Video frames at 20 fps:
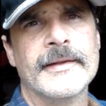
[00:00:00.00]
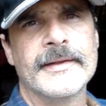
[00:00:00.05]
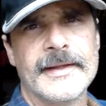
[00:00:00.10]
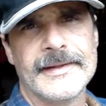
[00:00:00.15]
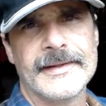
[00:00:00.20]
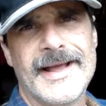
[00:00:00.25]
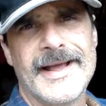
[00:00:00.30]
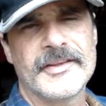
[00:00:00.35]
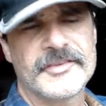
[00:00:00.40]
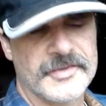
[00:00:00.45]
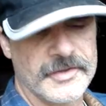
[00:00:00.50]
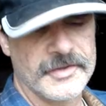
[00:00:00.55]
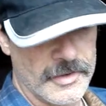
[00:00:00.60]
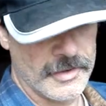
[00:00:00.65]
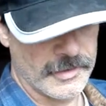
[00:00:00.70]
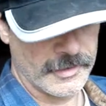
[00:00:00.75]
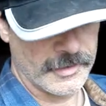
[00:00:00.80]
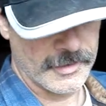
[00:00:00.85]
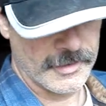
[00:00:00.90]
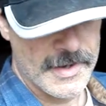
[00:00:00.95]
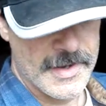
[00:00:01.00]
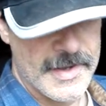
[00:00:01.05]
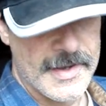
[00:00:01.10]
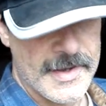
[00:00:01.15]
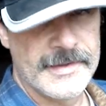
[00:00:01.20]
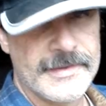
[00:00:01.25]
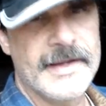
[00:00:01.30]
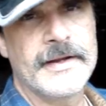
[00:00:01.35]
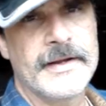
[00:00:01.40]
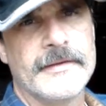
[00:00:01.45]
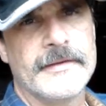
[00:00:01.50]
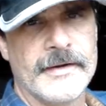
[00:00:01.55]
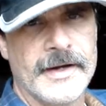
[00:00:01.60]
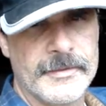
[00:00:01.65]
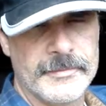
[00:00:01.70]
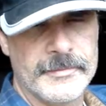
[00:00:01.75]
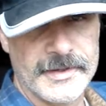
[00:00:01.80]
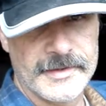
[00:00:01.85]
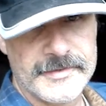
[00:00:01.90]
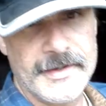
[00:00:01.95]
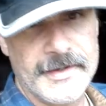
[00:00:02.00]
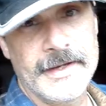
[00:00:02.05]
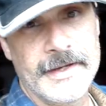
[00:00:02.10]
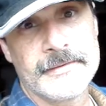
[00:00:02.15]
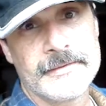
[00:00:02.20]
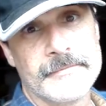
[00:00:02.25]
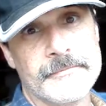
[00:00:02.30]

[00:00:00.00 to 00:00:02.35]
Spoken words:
They last longer. They're able to take